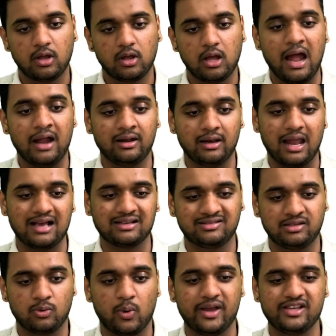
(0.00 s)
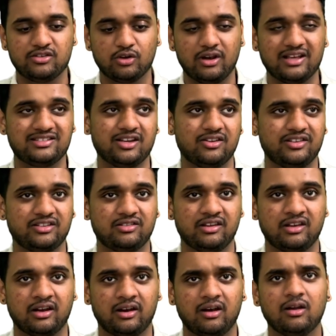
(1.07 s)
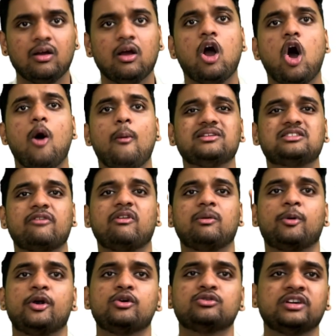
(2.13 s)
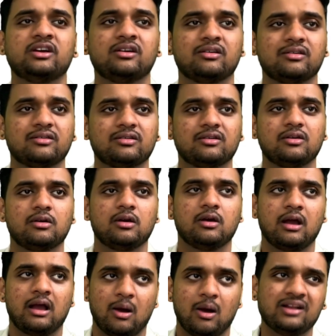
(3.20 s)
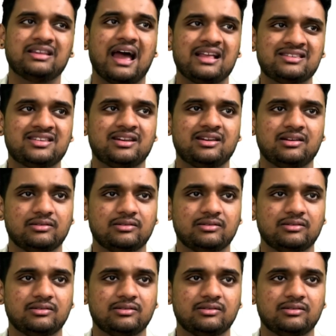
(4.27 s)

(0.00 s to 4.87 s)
and the last y is equal less than or 600. How much are we producing? What is the answer?